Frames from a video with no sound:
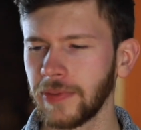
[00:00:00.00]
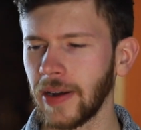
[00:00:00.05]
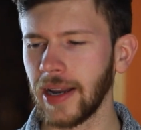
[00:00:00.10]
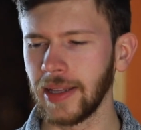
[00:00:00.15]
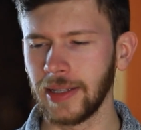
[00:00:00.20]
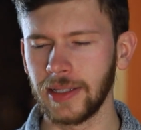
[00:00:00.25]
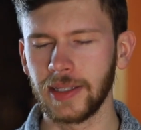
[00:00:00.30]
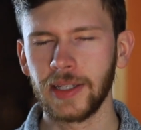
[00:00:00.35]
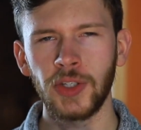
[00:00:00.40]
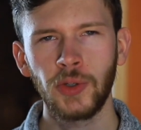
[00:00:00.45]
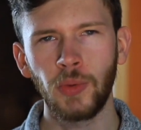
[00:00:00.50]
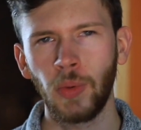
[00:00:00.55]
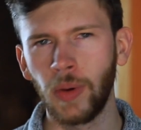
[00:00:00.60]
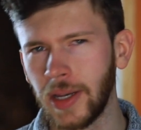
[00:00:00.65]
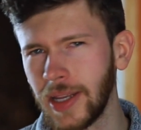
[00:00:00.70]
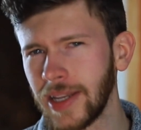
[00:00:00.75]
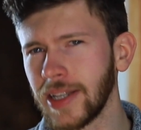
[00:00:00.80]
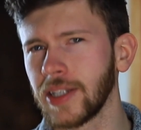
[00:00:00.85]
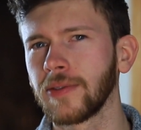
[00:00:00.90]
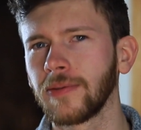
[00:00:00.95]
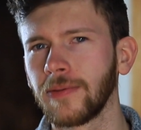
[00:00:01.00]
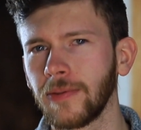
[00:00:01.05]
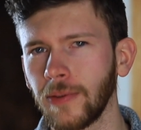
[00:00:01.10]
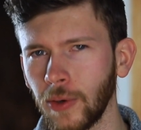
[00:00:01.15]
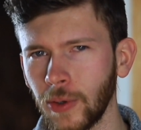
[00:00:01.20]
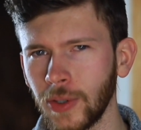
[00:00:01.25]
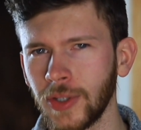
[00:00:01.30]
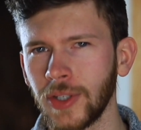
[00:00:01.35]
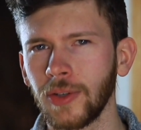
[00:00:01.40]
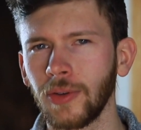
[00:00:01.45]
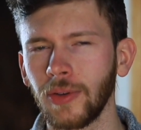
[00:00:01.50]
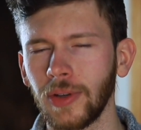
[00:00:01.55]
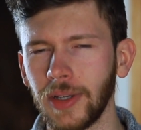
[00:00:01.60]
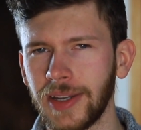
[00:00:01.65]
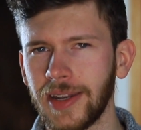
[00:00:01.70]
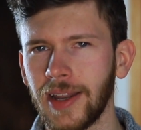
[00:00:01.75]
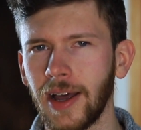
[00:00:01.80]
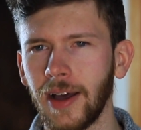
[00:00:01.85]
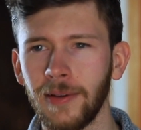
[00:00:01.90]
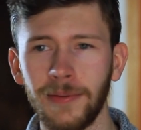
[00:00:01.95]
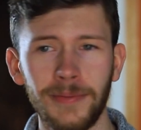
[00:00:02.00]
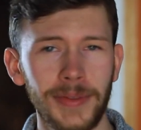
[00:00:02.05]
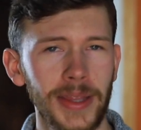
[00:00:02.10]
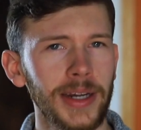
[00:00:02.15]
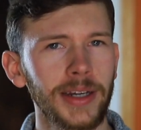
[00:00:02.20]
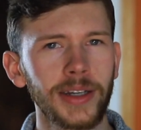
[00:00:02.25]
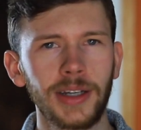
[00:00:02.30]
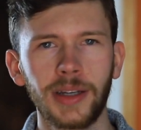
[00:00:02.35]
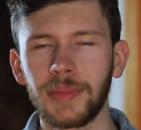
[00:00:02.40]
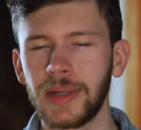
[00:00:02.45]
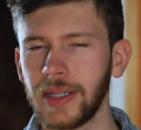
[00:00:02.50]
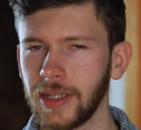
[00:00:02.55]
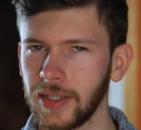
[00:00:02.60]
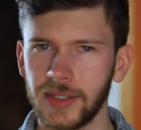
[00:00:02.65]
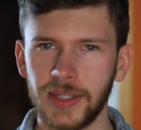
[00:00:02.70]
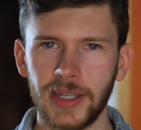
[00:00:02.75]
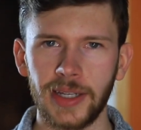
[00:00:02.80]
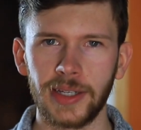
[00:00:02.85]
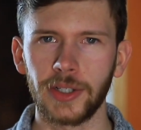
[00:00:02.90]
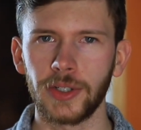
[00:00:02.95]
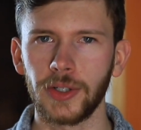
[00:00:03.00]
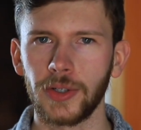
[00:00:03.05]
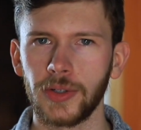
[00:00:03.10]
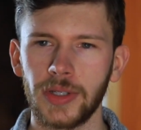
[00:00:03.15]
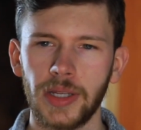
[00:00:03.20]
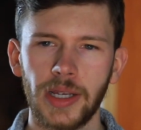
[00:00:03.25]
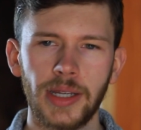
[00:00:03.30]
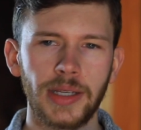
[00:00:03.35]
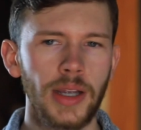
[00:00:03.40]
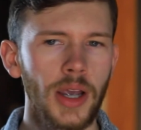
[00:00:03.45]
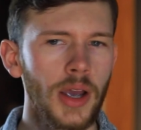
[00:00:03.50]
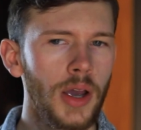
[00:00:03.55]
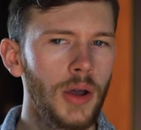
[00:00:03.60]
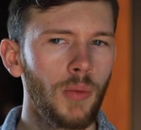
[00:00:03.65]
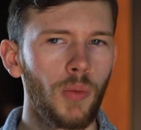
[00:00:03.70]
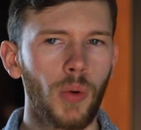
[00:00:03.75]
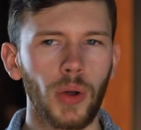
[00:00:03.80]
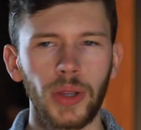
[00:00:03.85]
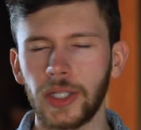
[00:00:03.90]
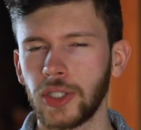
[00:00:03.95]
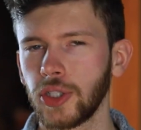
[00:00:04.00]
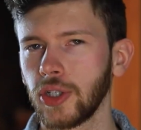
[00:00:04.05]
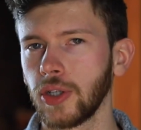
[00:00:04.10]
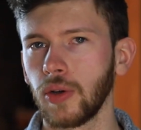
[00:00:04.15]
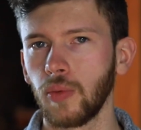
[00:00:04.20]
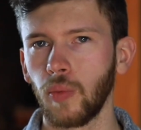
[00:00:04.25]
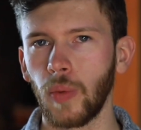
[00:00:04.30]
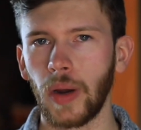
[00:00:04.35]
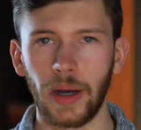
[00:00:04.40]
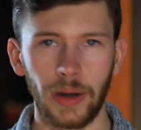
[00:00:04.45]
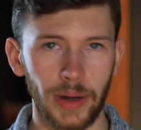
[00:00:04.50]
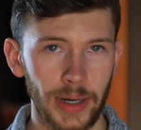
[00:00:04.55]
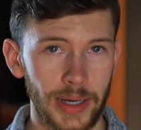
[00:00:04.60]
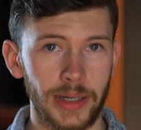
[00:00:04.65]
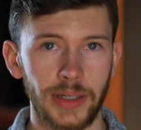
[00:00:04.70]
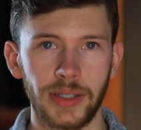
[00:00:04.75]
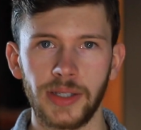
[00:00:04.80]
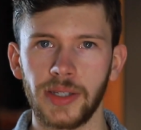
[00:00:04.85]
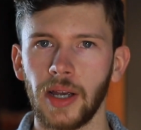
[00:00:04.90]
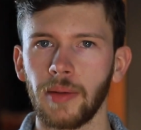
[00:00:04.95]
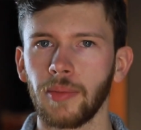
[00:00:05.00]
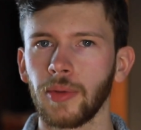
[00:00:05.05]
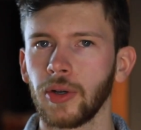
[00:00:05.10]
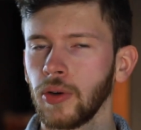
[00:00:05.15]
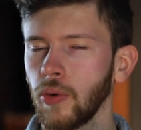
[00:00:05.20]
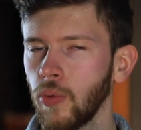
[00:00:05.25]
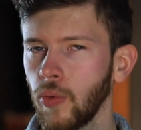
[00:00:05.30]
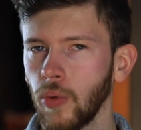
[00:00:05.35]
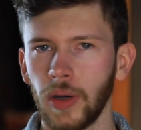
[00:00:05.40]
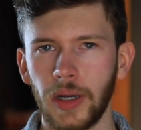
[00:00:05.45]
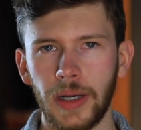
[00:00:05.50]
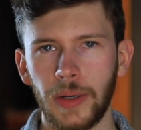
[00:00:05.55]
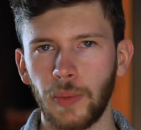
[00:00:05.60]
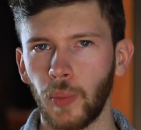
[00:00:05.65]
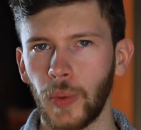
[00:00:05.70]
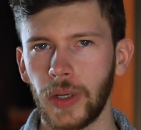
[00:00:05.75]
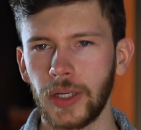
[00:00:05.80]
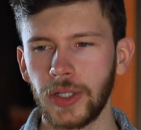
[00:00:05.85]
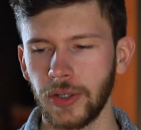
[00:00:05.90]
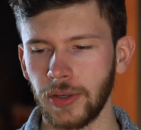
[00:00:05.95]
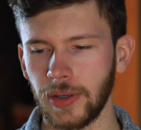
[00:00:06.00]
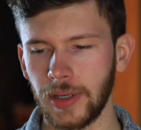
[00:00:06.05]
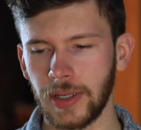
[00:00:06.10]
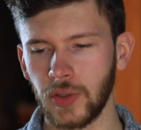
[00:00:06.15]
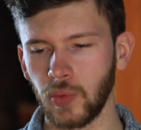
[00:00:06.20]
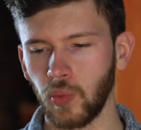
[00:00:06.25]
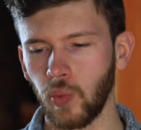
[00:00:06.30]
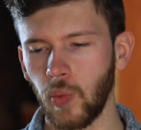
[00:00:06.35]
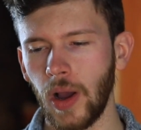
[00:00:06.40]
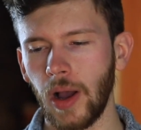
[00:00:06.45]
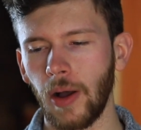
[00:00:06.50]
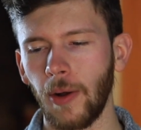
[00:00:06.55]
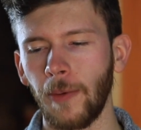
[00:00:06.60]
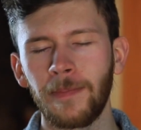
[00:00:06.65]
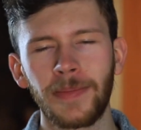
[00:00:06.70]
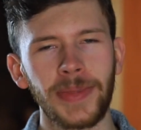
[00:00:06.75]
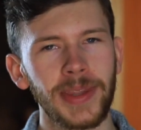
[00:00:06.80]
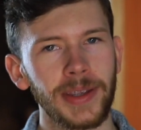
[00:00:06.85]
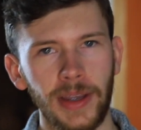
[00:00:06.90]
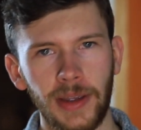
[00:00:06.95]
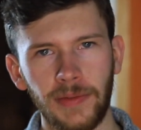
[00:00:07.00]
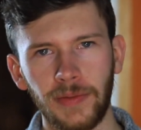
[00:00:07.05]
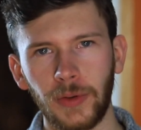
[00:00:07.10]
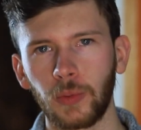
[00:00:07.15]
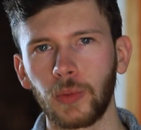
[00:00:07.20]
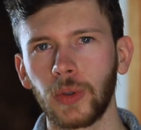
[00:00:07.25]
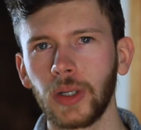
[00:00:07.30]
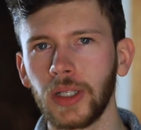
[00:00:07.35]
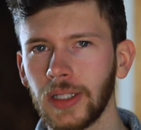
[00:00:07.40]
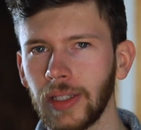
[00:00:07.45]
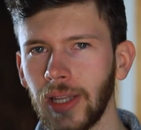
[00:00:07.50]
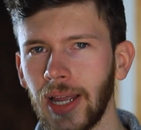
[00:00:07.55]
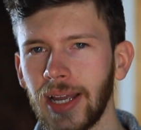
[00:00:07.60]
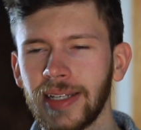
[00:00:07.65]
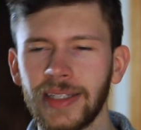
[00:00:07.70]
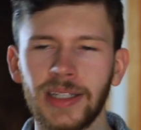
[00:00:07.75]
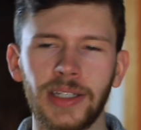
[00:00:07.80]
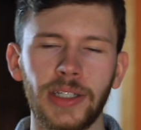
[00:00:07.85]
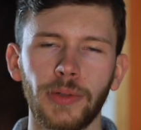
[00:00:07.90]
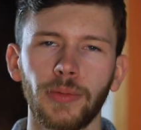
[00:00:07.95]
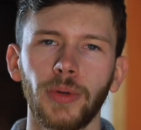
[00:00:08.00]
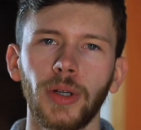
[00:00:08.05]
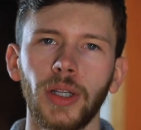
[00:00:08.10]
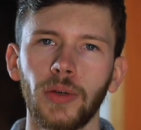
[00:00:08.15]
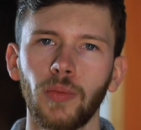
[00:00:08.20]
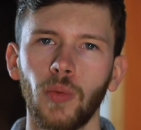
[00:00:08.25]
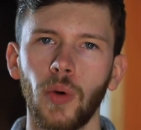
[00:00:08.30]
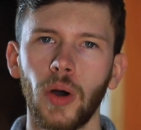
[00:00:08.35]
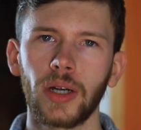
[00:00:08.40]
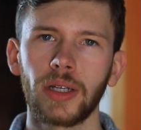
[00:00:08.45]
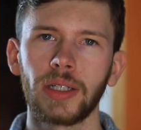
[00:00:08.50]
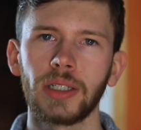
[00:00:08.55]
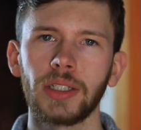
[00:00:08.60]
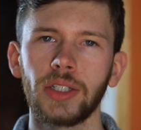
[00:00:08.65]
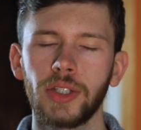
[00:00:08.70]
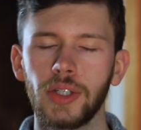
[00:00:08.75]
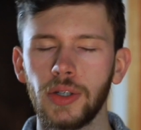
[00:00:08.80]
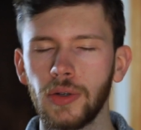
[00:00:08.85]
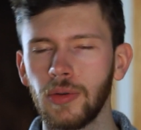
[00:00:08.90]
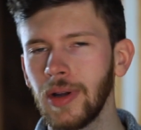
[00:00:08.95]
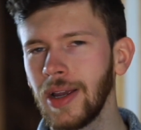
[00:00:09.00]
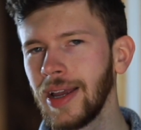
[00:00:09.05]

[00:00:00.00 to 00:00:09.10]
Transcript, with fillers: find that this one is versatile enough that it could be a signature scent, one that you could wear in summer or in winter as well if you really liked it and you really wanted it to.